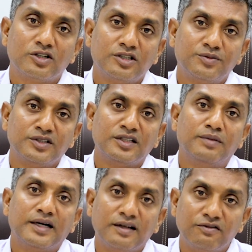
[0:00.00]
warships in the
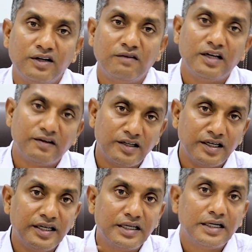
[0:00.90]
battlefield. We have a
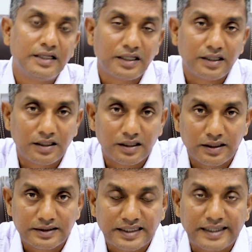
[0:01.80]
dedicated
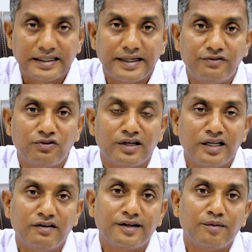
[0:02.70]
satellite for
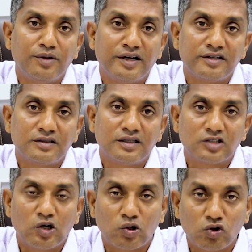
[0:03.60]
naval communication,
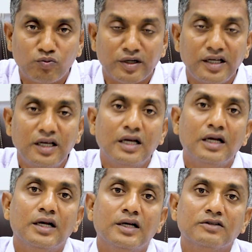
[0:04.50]
that's called Rukmini.
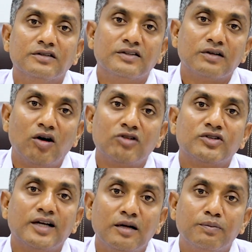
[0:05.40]
So this will
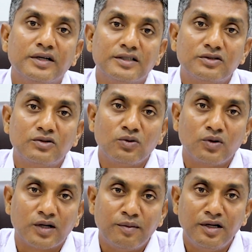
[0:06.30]
also help us
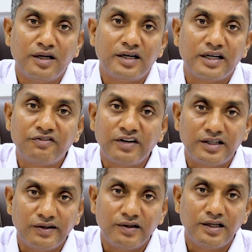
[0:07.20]
to communicate
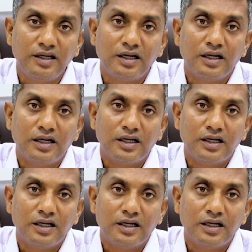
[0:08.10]
effectively